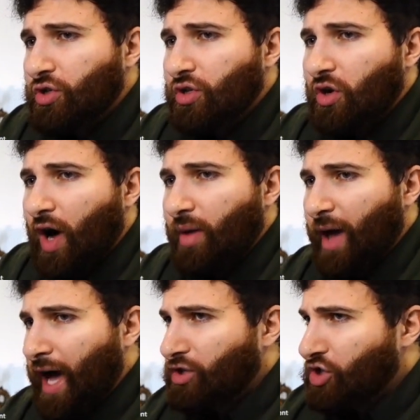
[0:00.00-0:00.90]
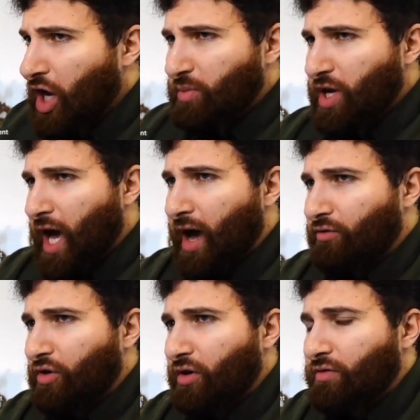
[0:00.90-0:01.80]
I'm acting on
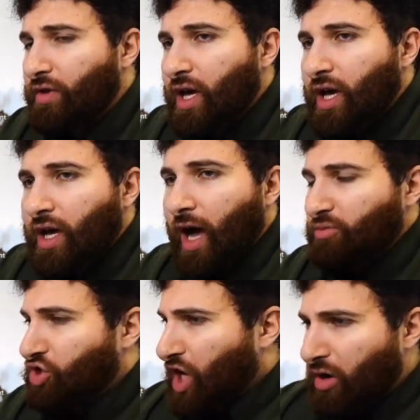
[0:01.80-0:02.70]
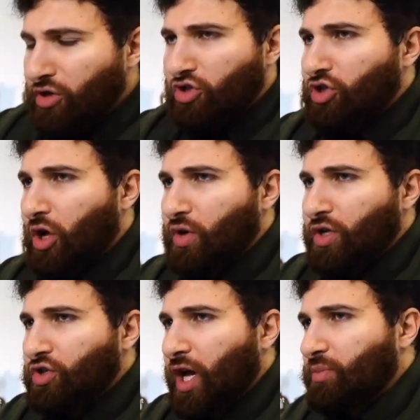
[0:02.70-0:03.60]
behalf of, I'm shouting
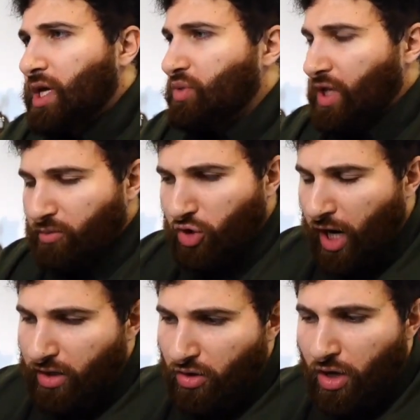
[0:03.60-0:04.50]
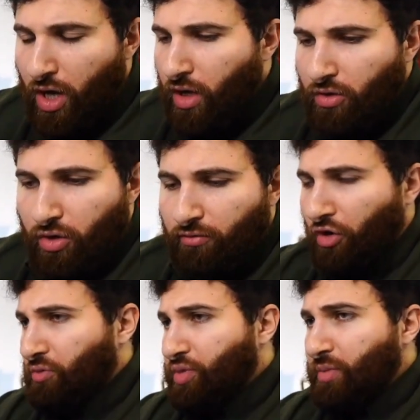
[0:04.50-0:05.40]
slogans at people. I'm trying to
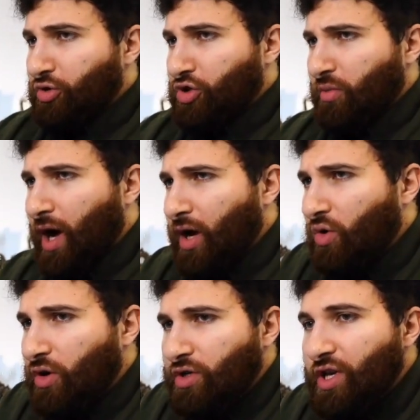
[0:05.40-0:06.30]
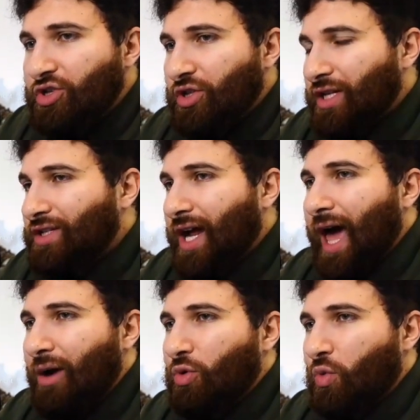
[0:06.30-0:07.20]
convert people to my organization. That's not
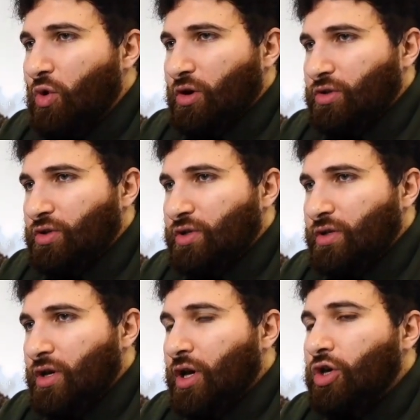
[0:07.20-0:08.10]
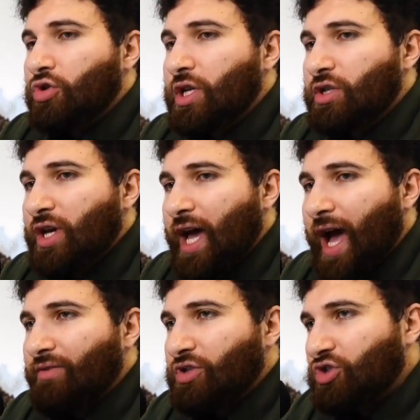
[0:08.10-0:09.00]
how it works. You need to
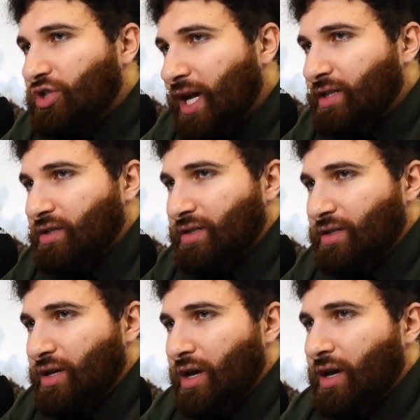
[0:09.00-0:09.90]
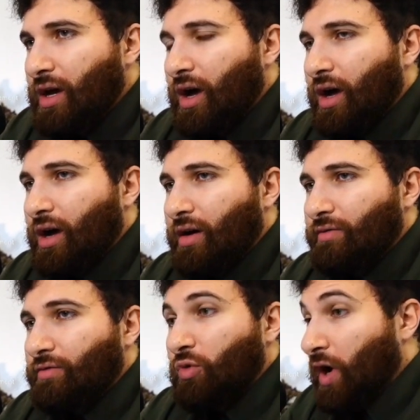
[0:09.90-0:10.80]
have a sense
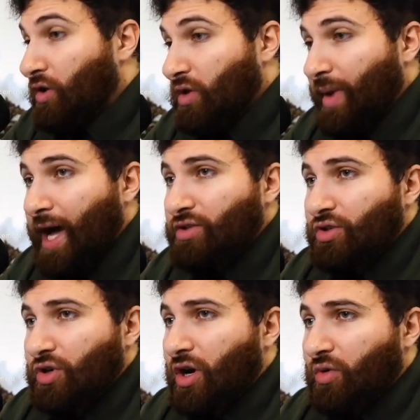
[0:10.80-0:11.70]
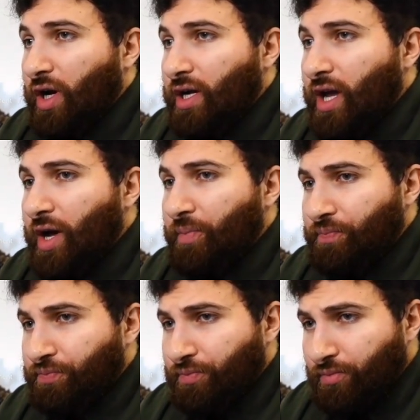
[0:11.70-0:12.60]
of where the masses are right now.
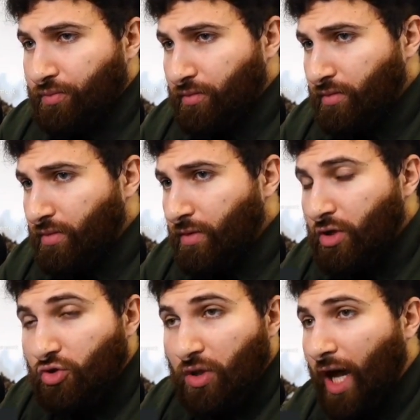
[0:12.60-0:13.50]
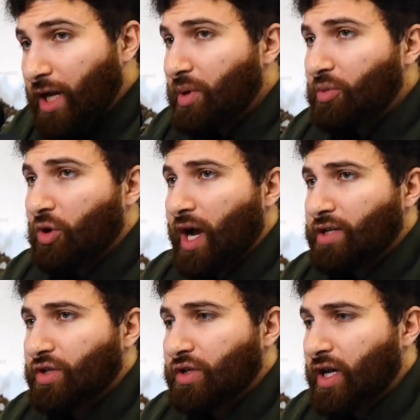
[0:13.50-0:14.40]
So a lot of people are
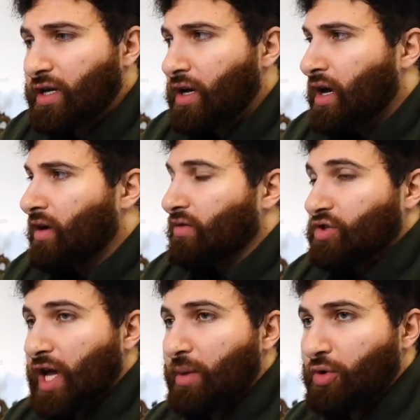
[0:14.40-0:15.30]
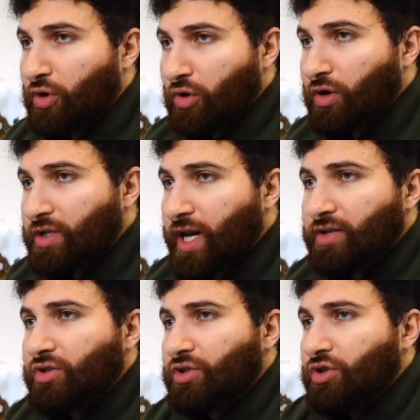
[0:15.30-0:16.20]
asking, like, for example, the current
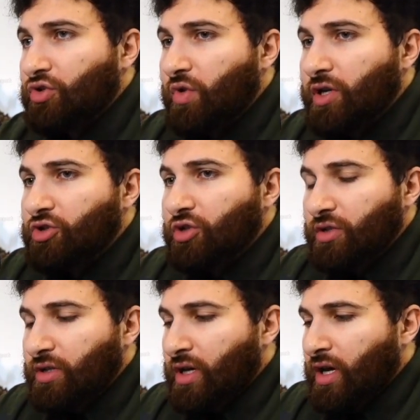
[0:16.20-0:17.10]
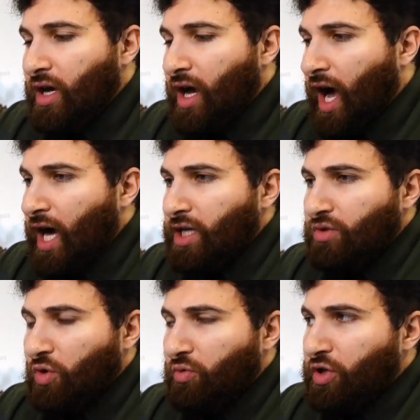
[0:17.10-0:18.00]
Texas situation. Haas,
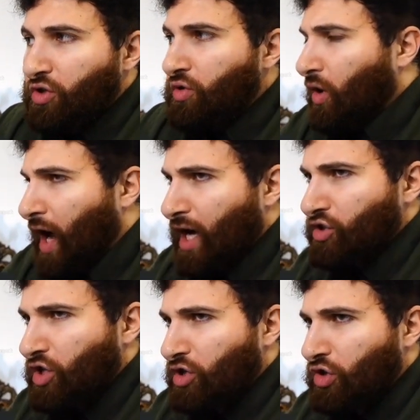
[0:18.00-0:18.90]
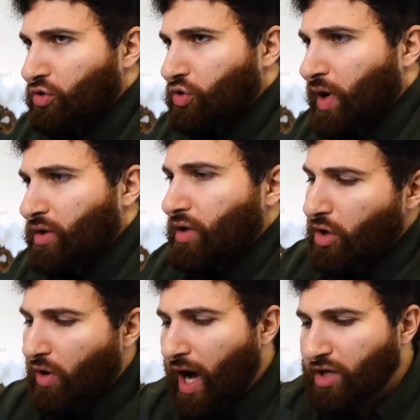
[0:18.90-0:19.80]
what do we do? No, Haas says don't do anything.
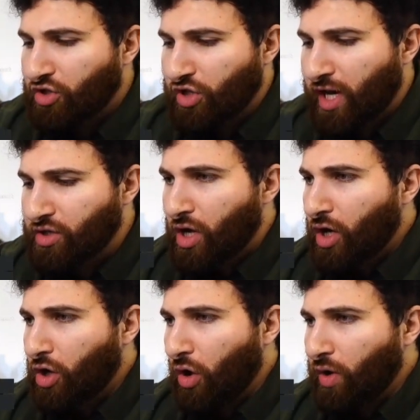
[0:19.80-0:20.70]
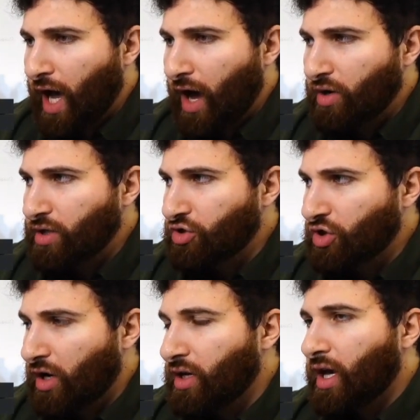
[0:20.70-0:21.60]
No, Haas says go down and start.